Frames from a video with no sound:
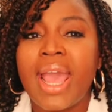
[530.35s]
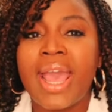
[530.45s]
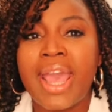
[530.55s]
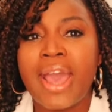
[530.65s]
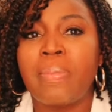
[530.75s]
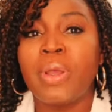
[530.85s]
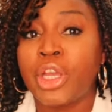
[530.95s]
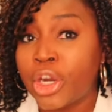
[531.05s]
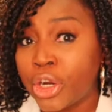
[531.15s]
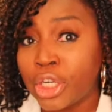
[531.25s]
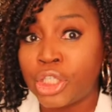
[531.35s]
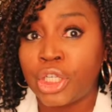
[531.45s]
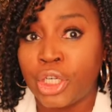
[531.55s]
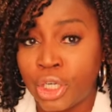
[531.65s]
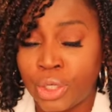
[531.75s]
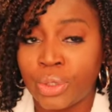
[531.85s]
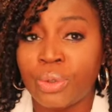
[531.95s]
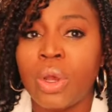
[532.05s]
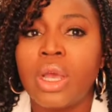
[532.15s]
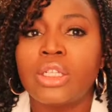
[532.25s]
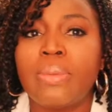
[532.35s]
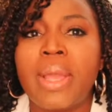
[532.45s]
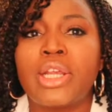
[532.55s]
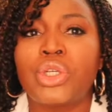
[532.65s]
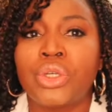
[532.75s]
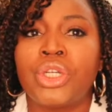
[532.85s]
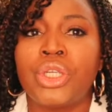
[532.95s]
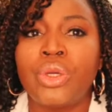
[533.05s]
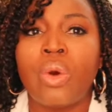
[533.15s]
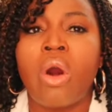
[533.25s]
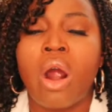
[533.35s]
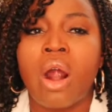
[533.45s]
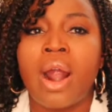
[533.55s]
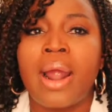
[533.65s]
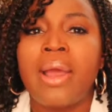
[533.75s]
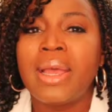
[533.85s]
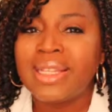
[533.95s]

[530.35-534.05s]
and help encourage you to make sure you are